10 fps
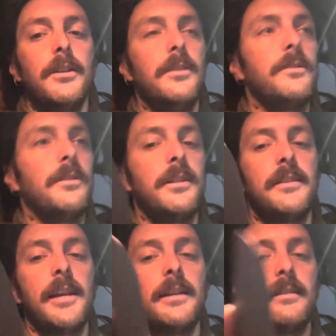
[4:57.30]
So the
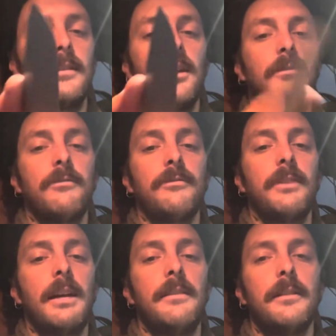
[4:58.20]
design itself,
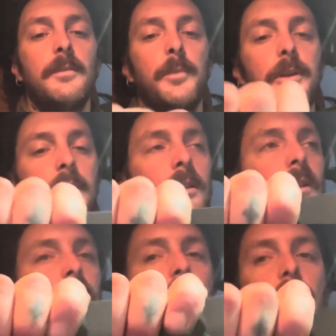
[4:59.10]
I think is pretty
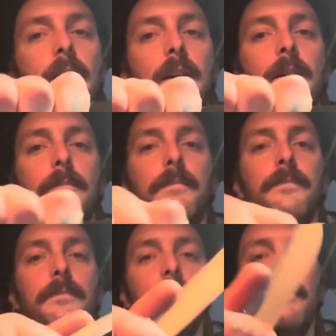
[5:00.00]
good.
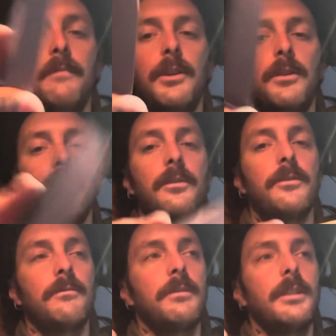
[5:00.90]
The ergos
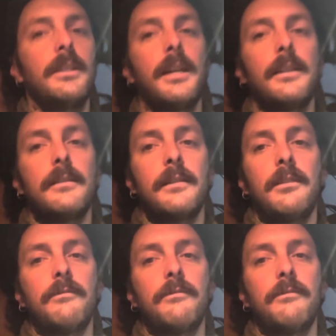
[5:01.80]
are really nice. I don't